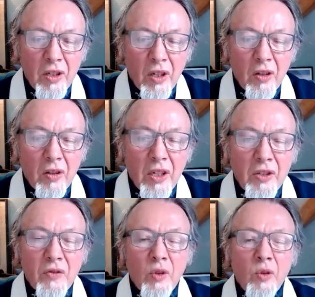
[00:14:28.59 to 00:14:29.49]
these
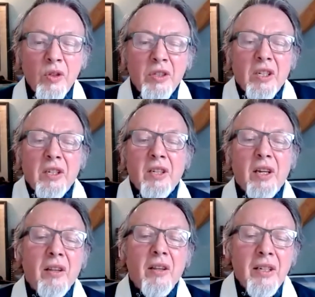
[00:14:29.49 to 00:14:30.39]
forces
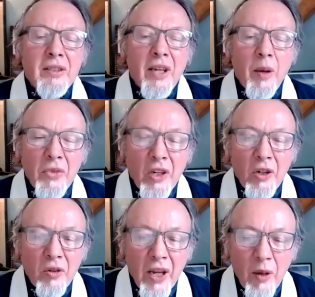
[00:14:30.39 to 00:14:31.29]
that attempt to
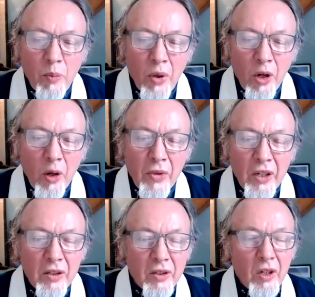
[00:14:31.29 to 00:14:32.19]
create permanence